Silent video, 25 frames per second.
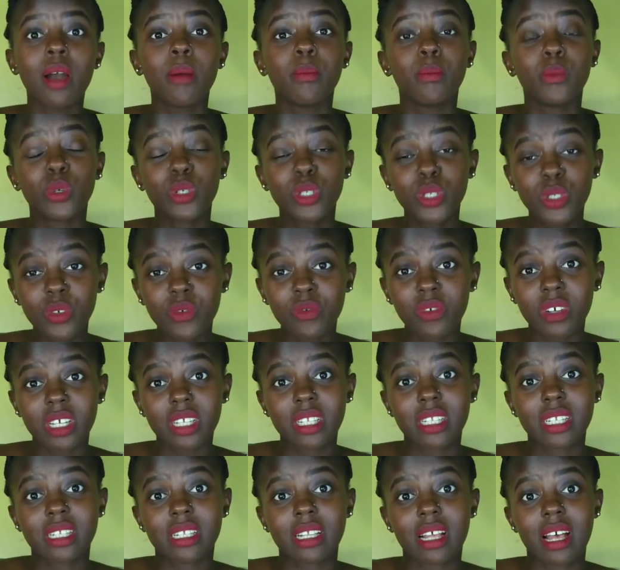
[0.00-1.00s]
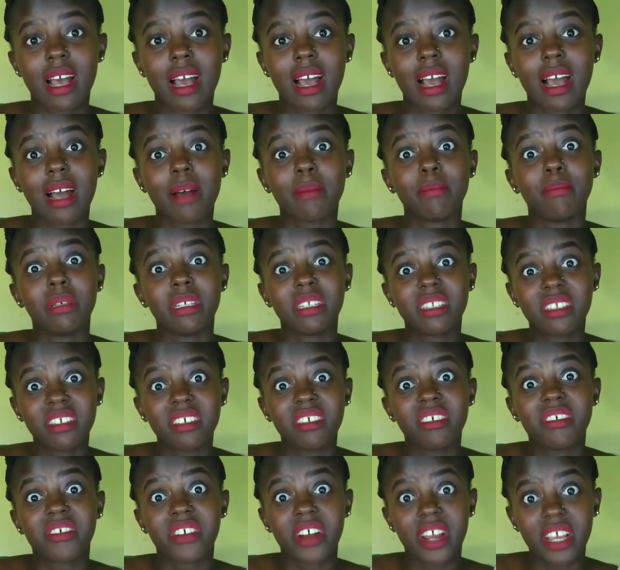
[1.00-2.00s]
Most of us are
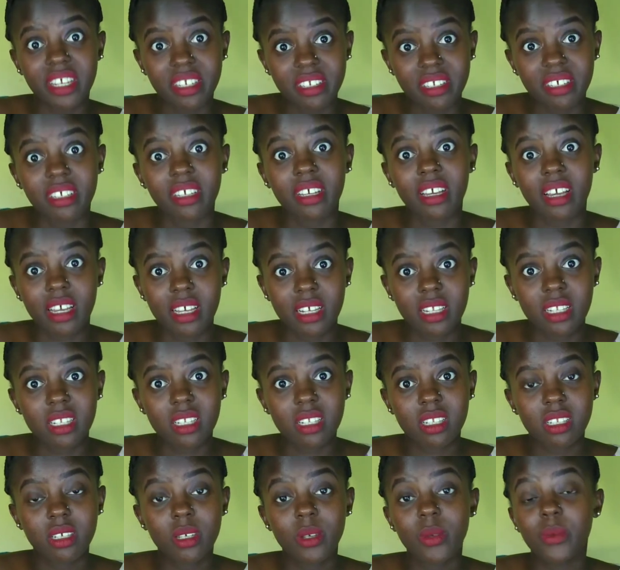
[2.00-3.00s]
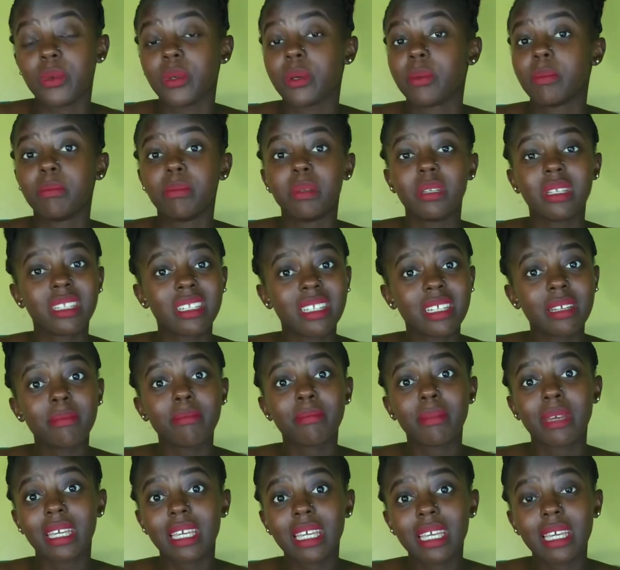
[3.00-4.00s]
busy grinding, guys. We're busy
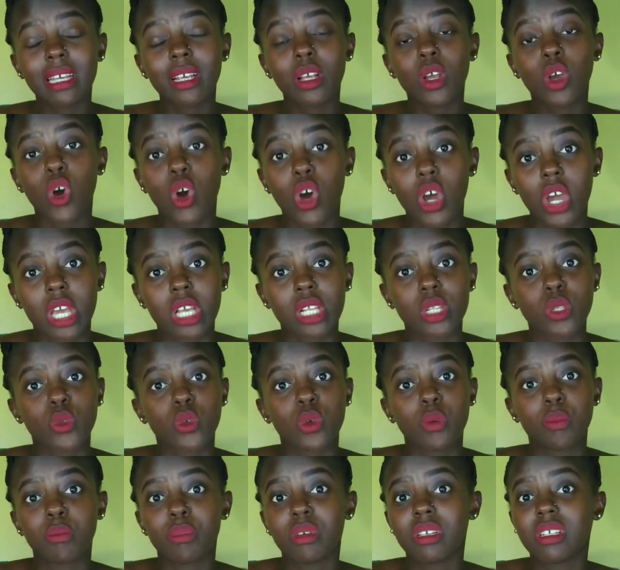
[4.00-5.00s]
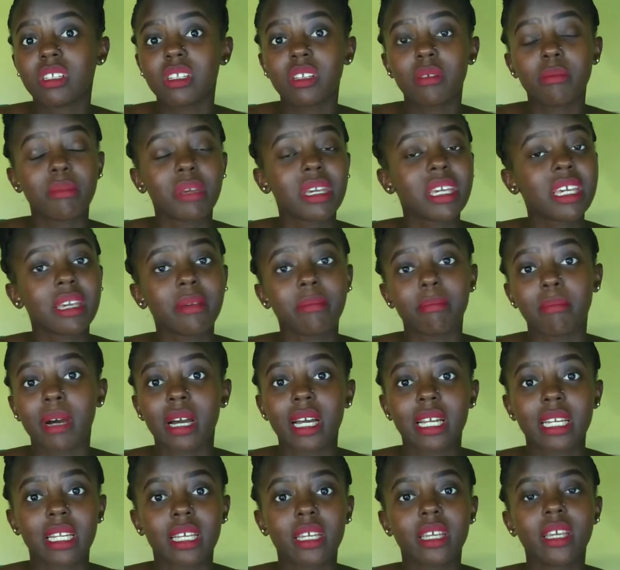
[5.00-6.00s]
making coins. We're busy making
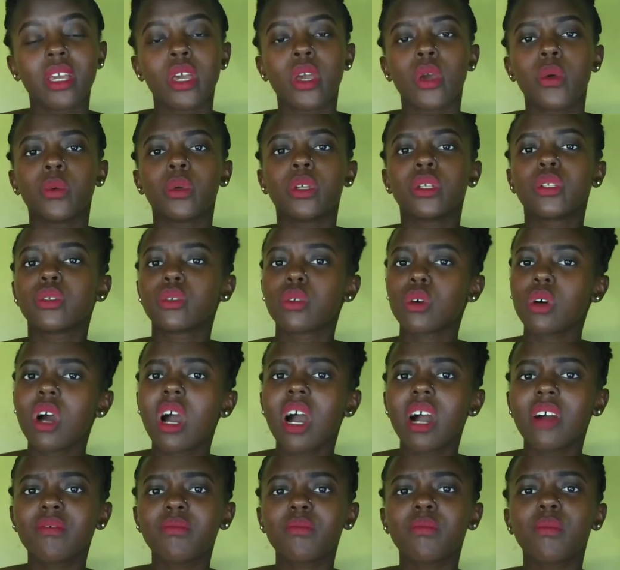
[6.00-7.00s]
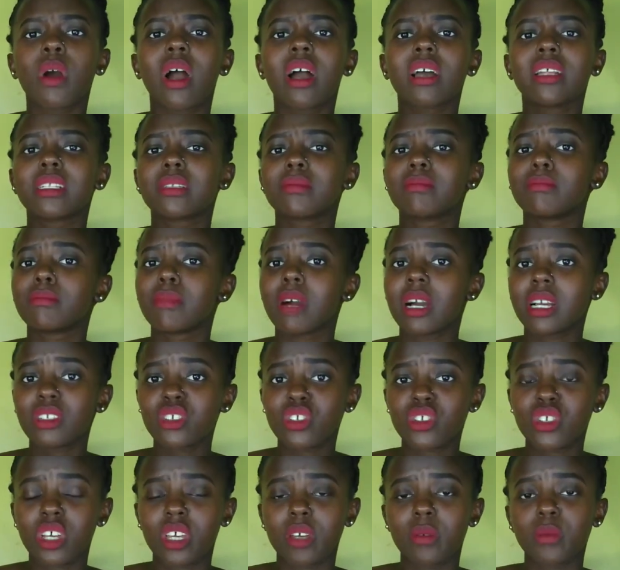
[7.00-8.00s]
money. We do not have as
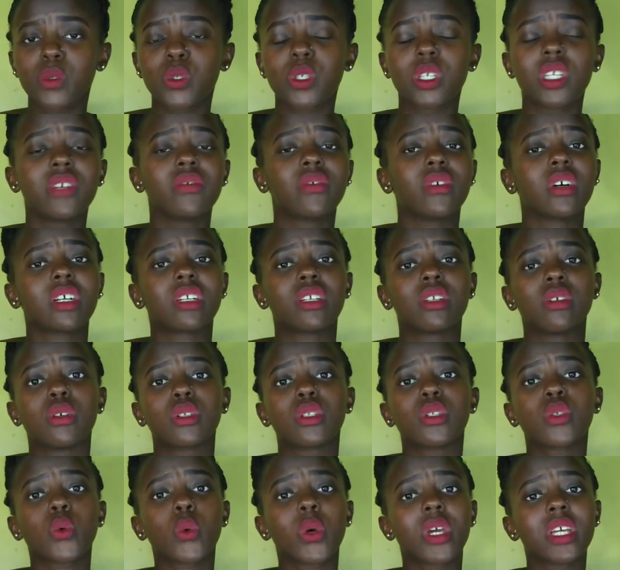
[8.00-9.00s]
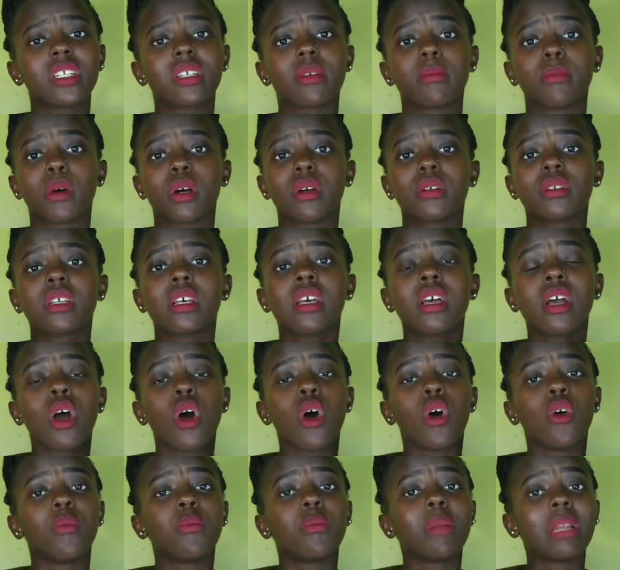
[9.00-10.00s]
much time to give our dogs quite amount
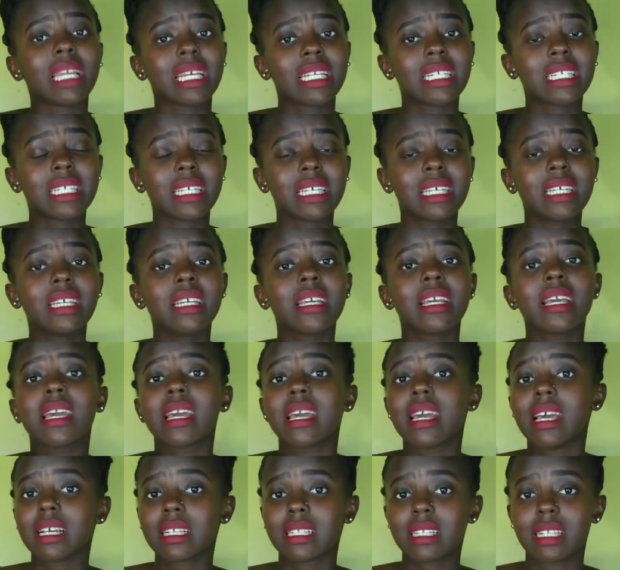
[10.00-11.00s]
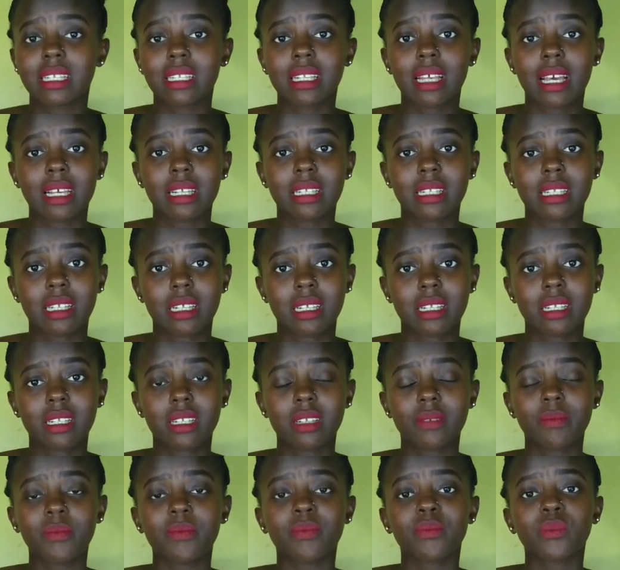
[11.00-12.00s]
or plenty
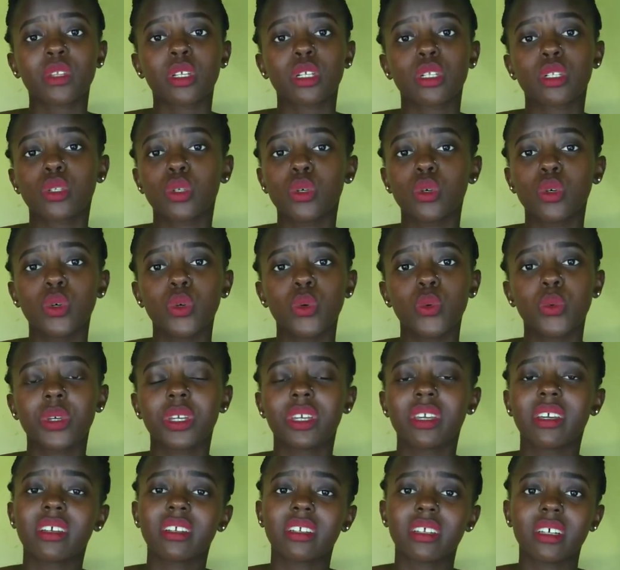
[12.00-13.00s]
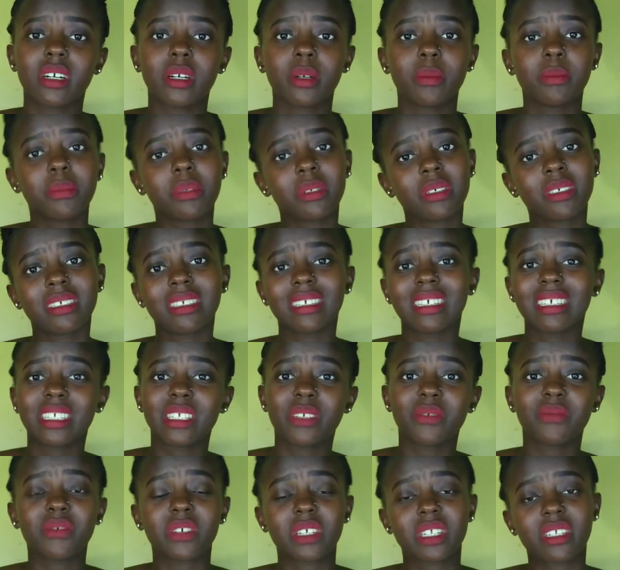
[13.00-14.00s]
exercises. So we end up
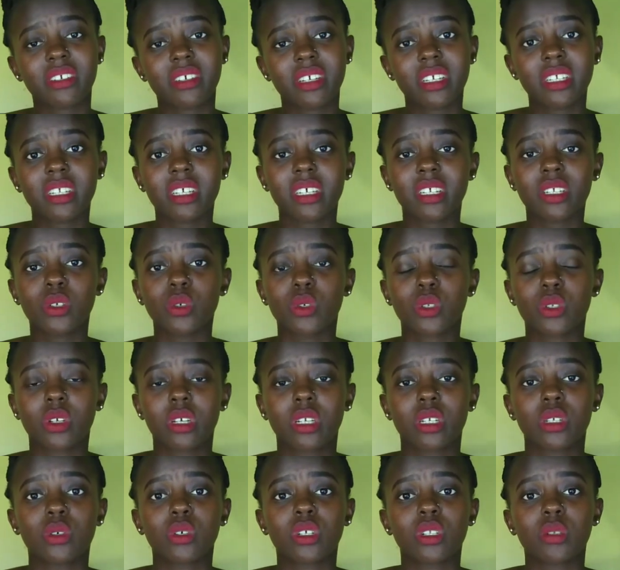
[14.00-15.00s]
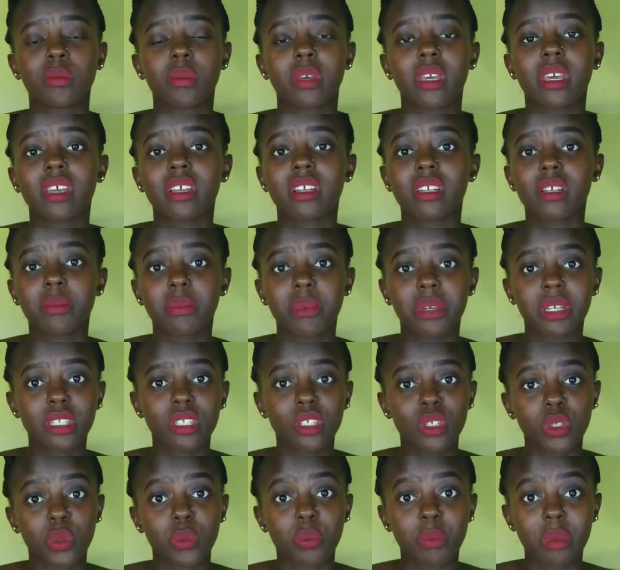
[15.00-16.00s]
getting frustrated because our dogs may end up
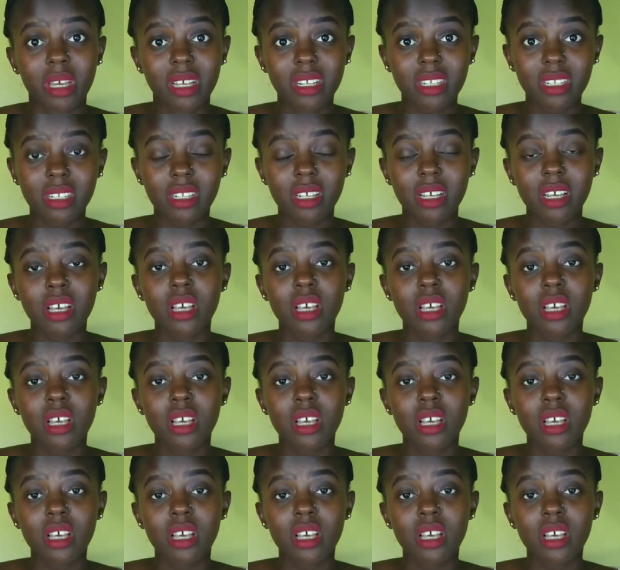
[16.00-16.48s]
getting obese.